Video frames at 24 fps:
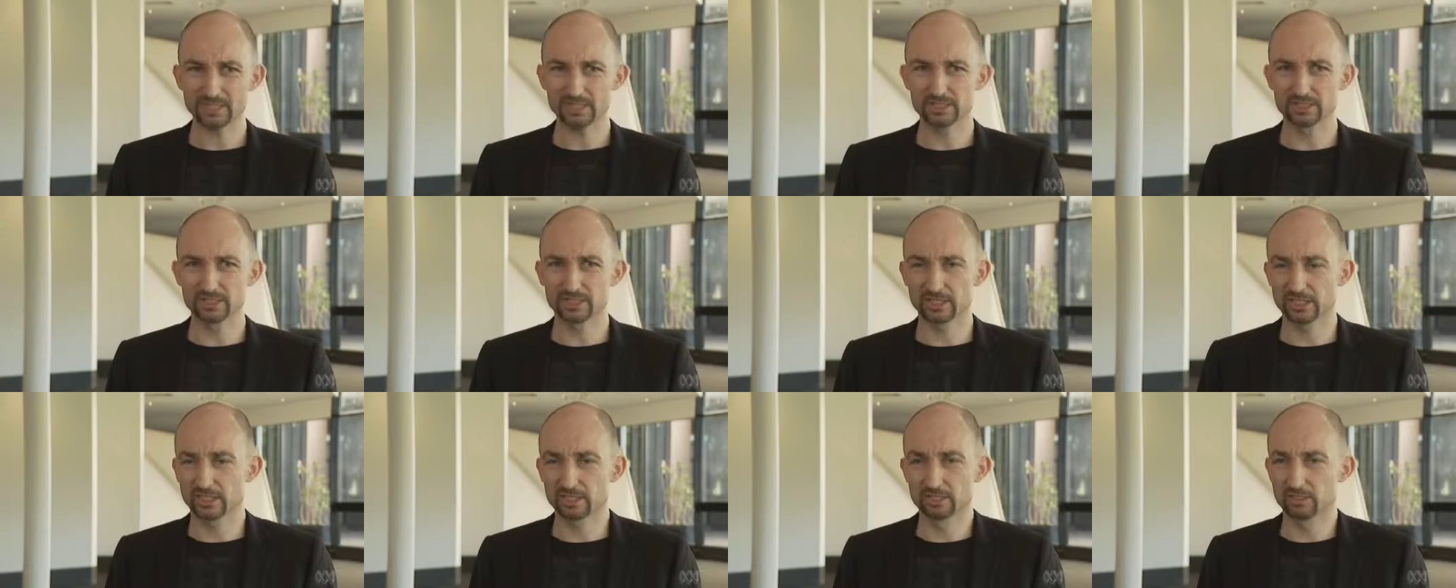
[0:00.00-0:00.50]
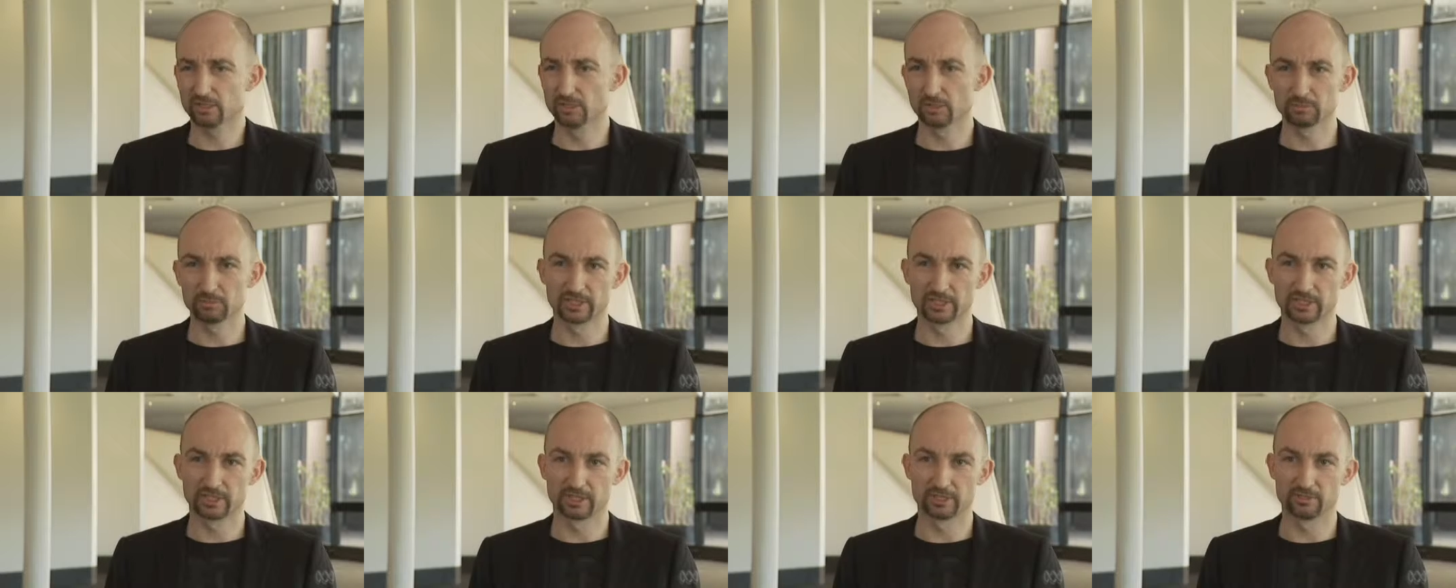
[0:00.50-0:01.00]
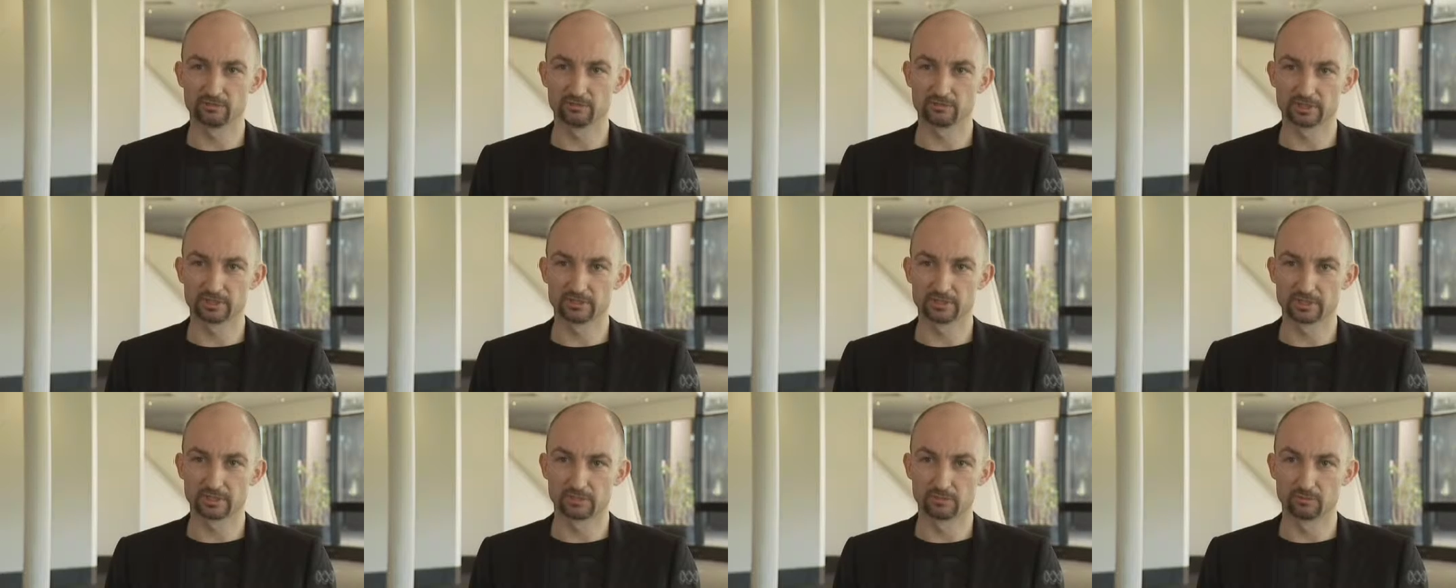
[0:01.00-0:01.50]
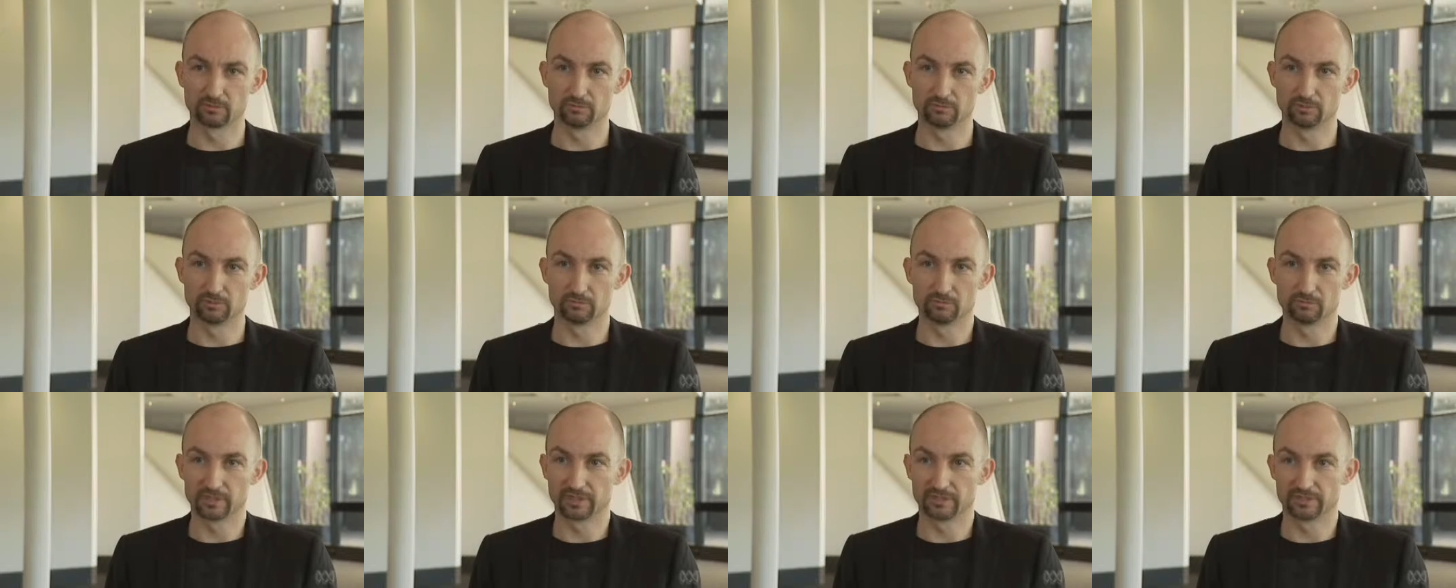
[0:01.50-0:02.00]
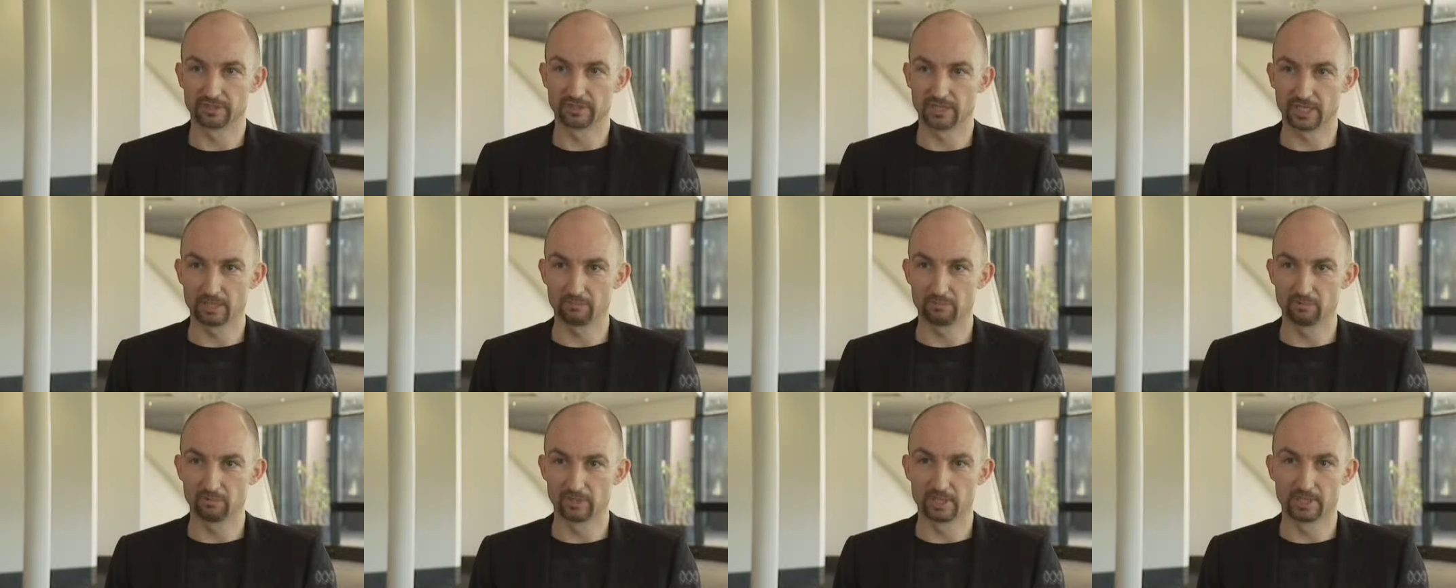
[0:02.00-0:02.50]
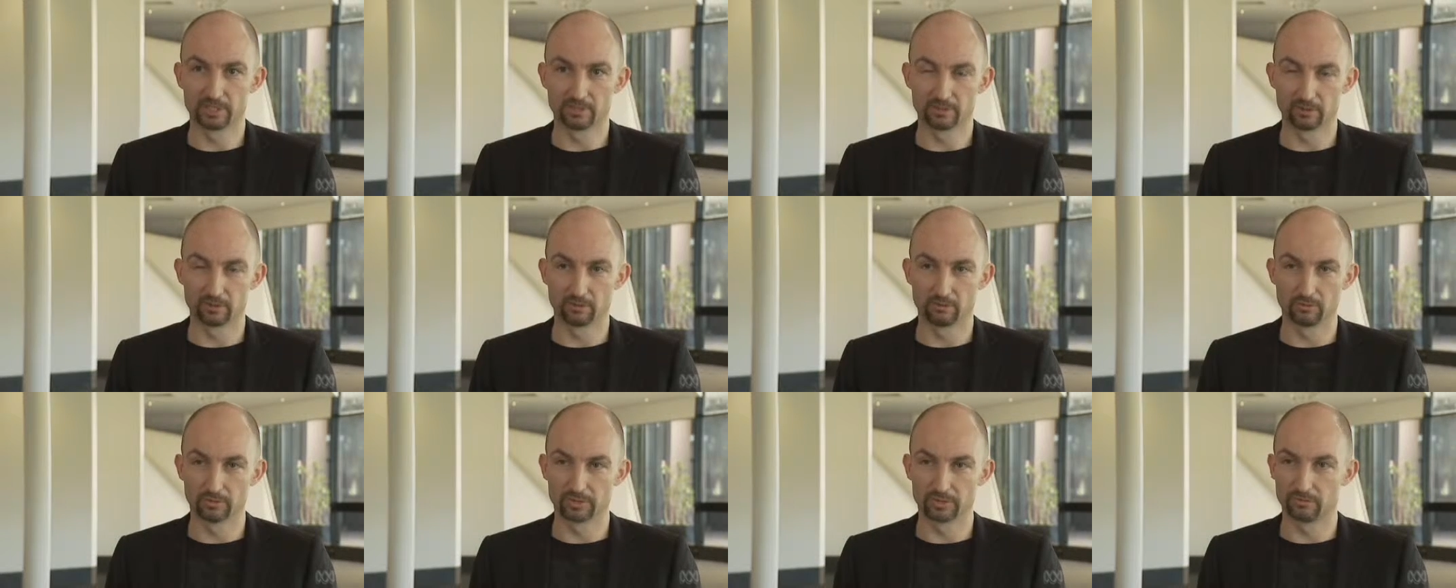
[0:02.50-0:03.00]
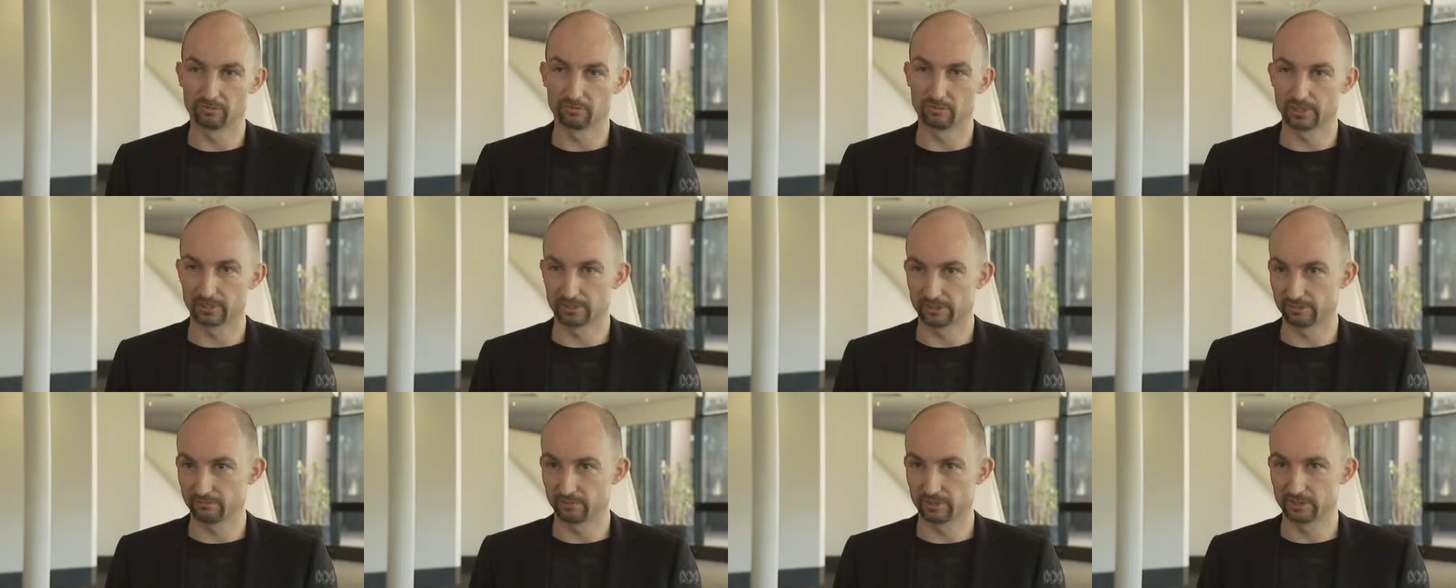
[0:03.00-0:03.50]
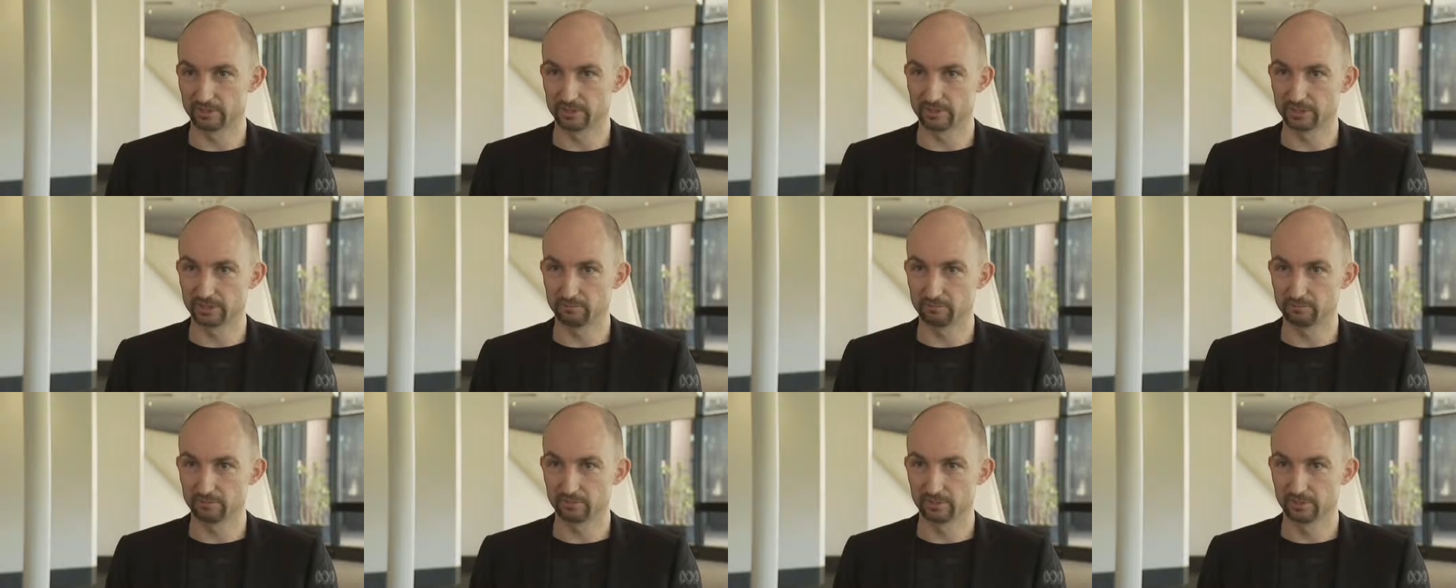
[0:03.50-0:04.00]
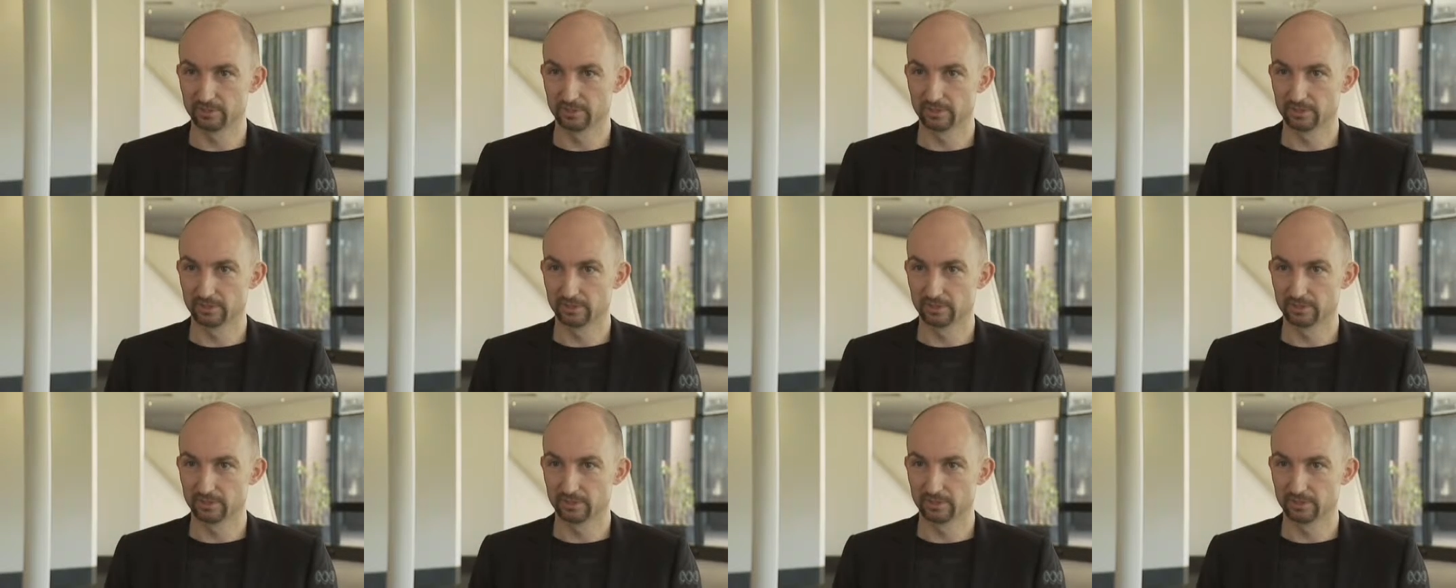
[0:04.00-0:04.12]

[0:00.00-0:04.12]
is it economically interesting to print an apple? I don't know. They're relatively cheap.